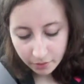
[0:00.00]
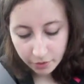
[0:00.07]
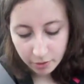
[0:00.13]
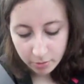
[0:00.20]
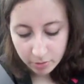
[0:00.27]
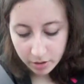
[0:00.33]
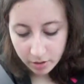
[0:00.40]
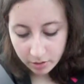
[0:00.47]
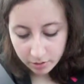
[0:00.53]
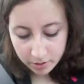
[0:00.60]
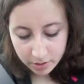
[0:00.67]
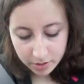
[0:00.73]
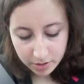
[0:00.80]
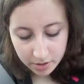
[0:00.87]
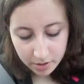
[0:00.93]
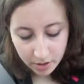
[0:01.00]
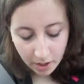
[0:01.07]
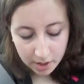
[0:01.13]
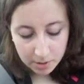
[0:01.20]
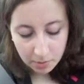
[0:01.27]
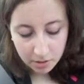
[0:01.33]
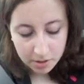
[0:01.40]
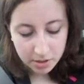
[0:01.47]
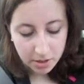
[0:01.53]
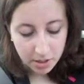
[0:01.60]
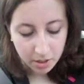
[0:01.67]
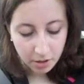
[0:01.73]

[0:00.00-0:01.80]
film goes, not supposed to say.